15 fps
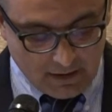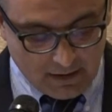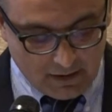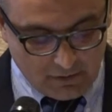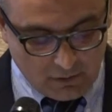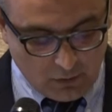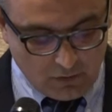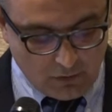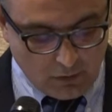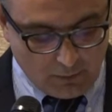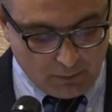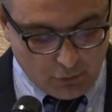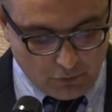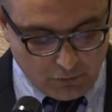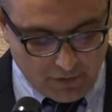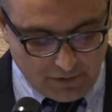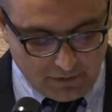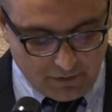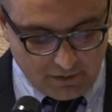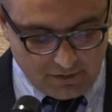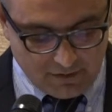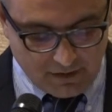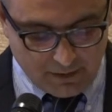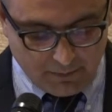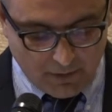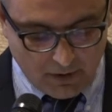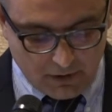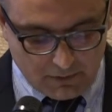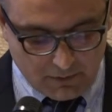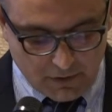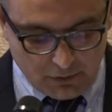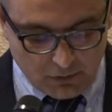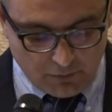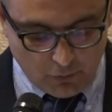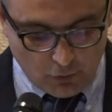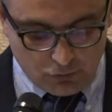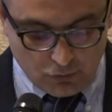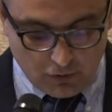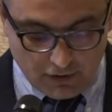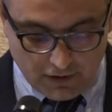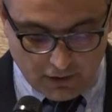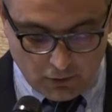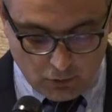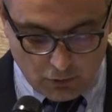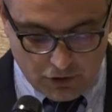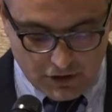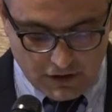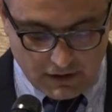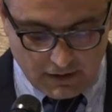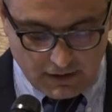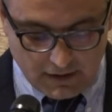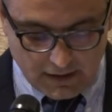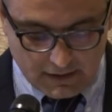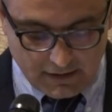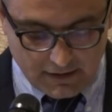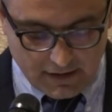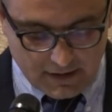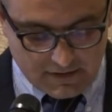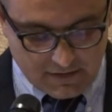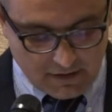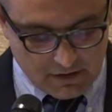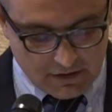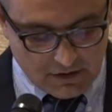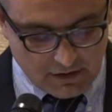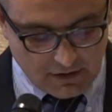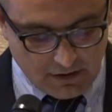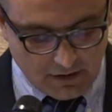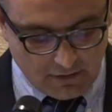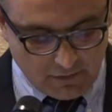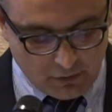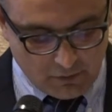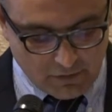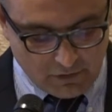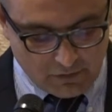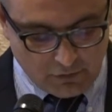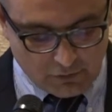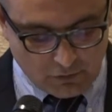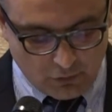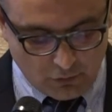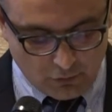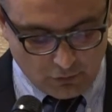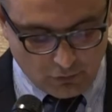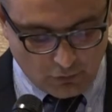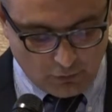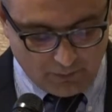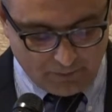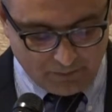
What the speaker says: He is also a professor in the Department of Otolaryngology, Head and Neck Surgery at the University of Toronto.